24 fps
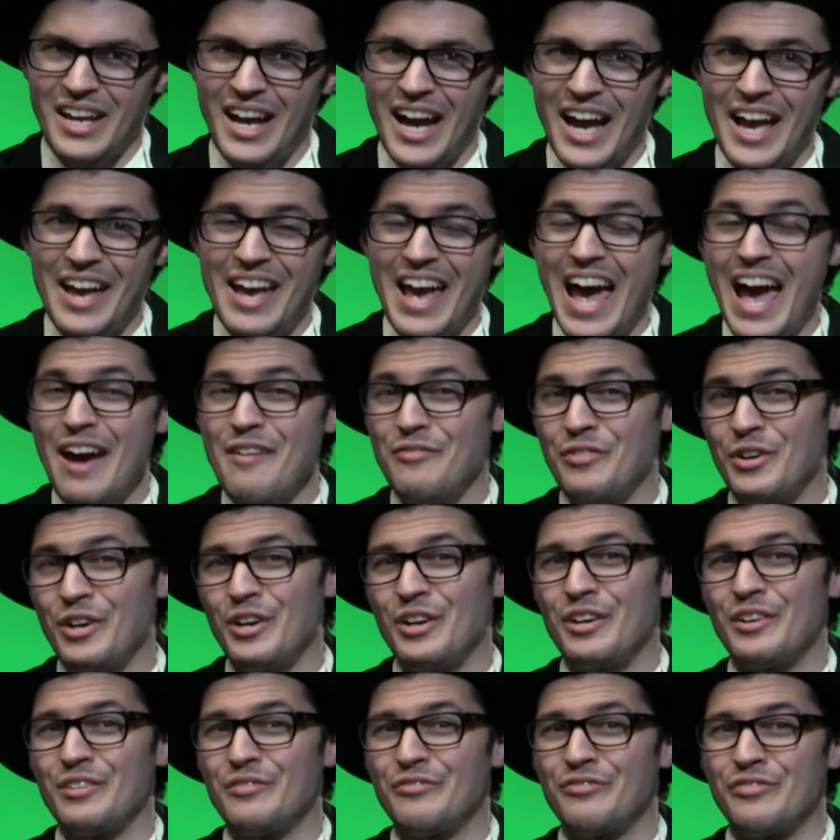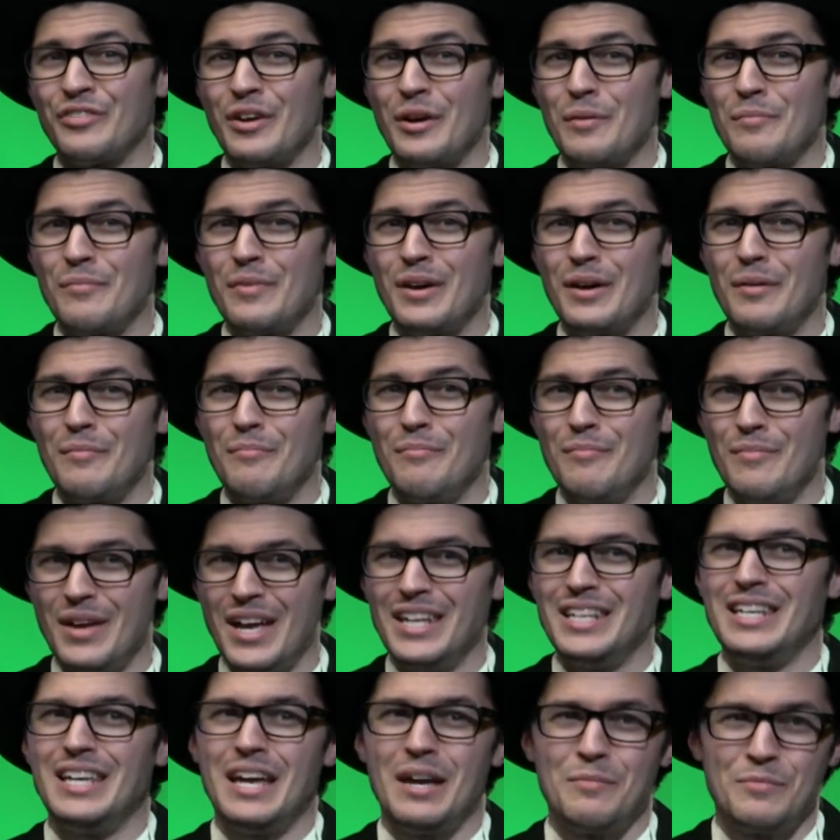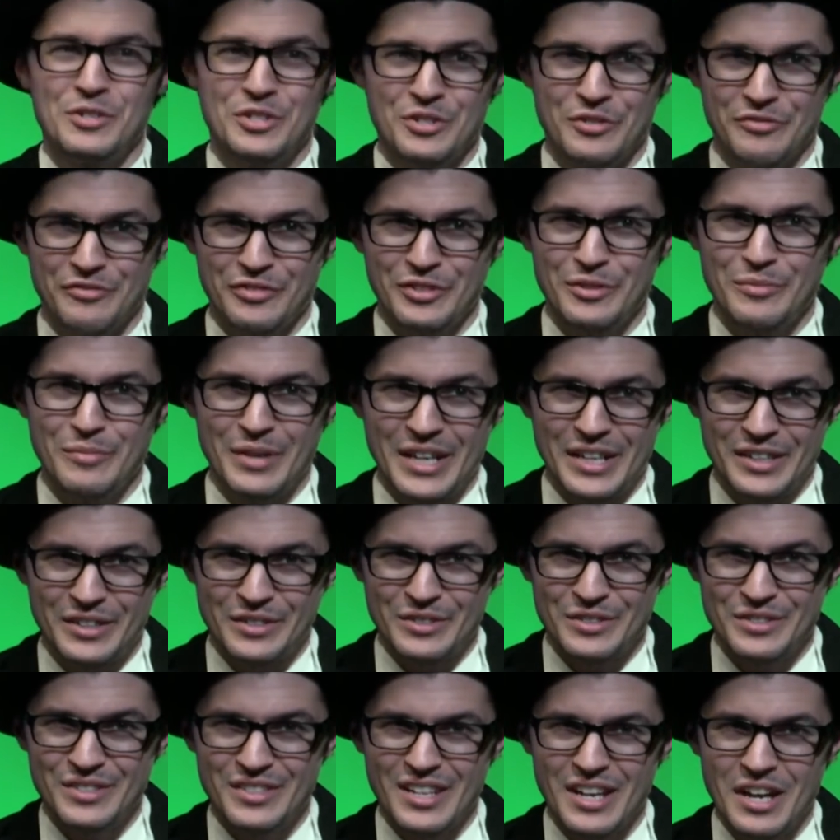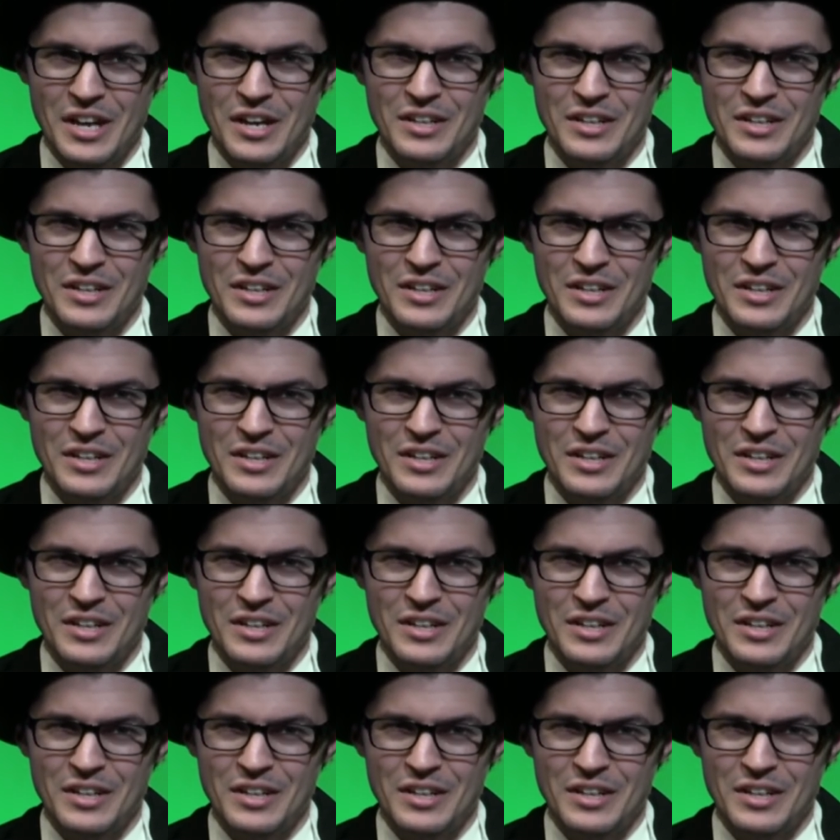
I have heard from many amateur filmmakers